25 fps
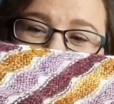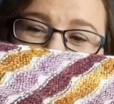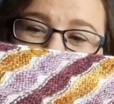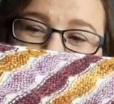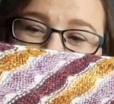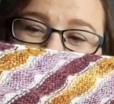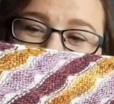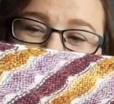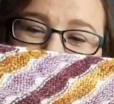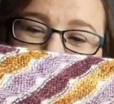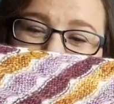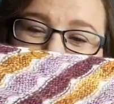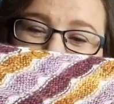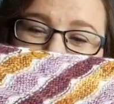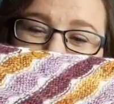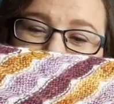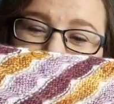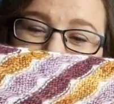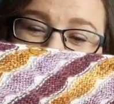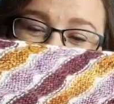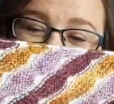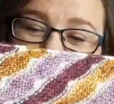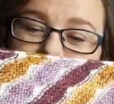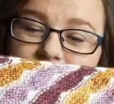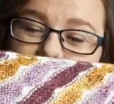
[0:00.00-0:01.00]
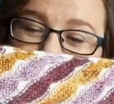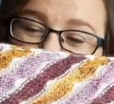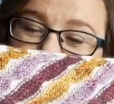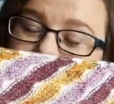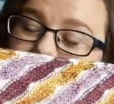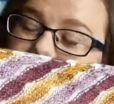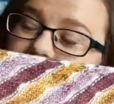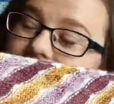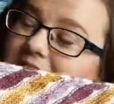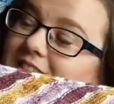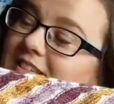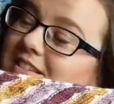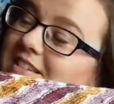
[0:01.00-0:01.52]
You get to
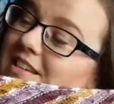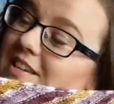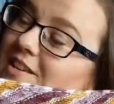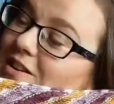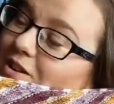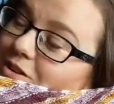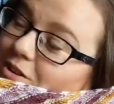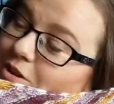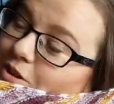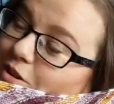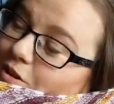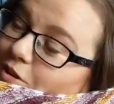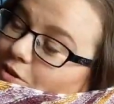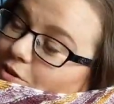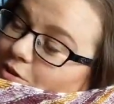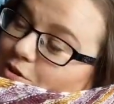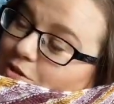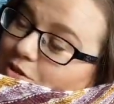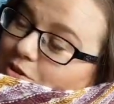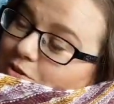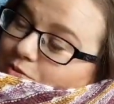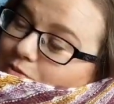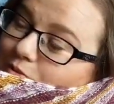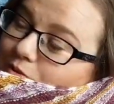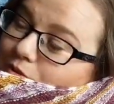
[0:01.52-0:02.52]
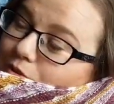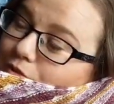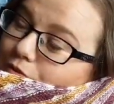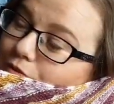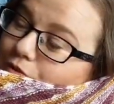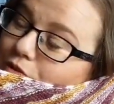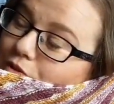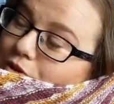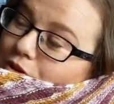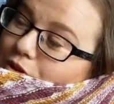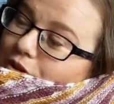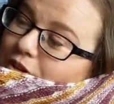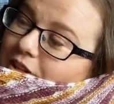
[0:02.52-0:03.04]
like see all those
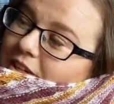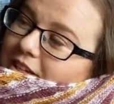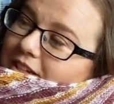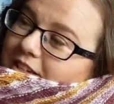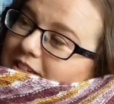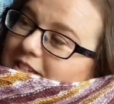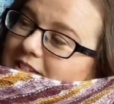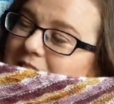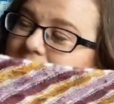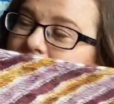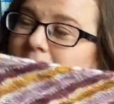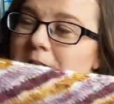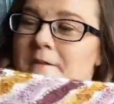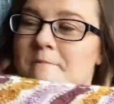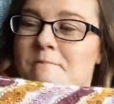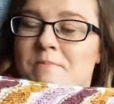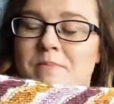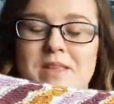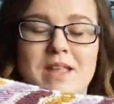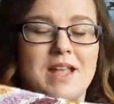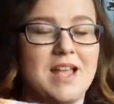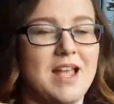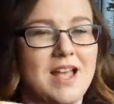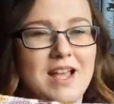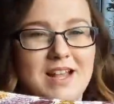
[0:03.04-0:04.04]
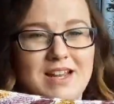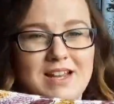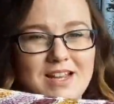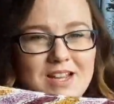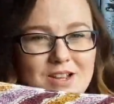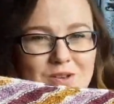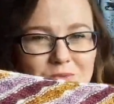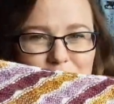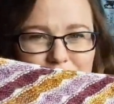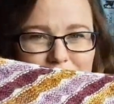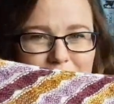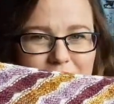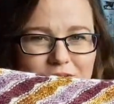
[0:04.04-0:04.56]
wonderful colours, and you
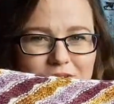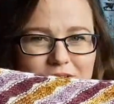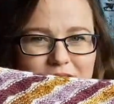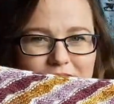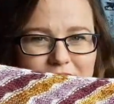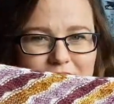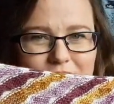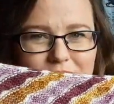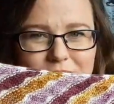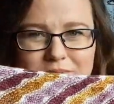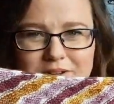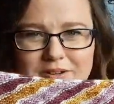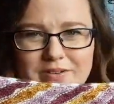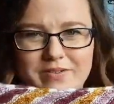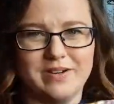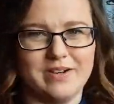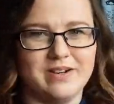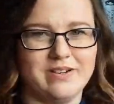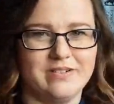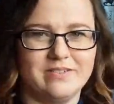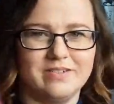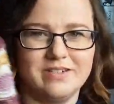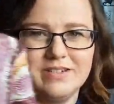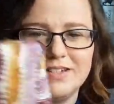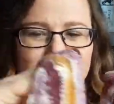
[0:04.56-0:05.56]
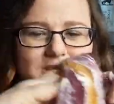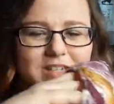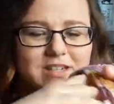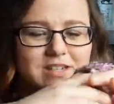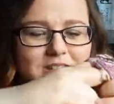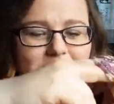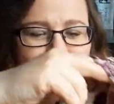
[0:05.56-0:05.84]
can wear it either way around.